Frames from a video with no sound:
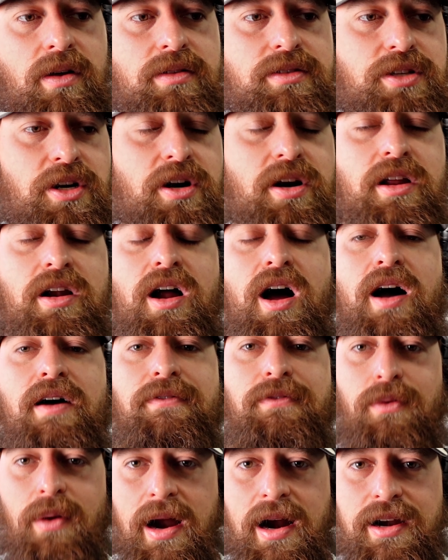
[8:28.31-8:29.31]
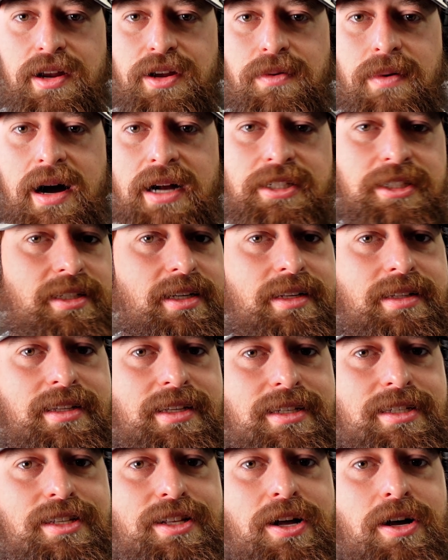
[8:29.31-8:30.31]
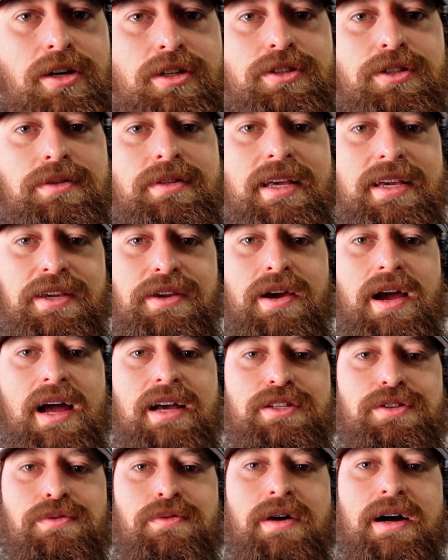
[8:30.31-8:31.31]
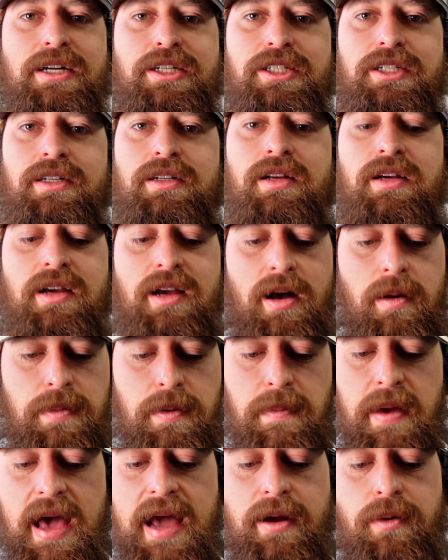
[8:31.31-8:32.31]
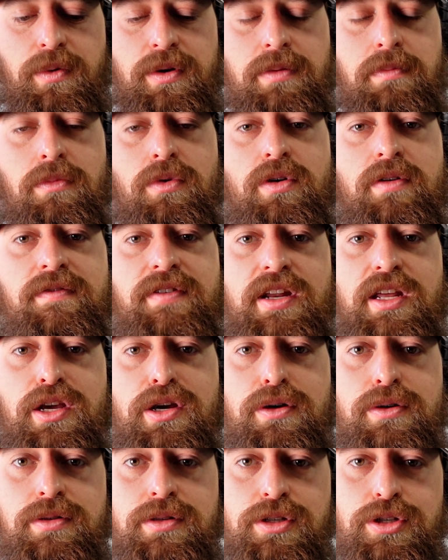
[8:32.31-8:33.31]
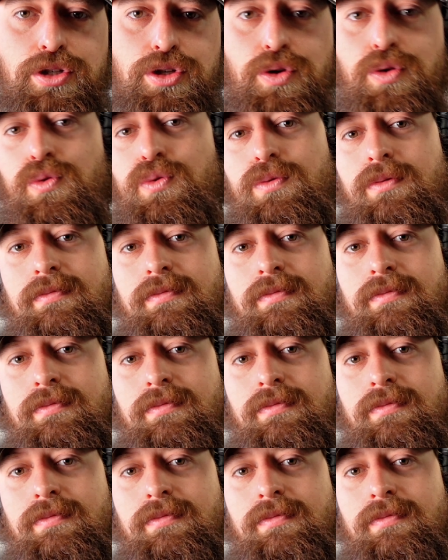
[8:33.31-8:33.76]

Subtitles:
turn it off. Why are you watching it this long? So thank you guys for watching. I'll be back with more videos soon.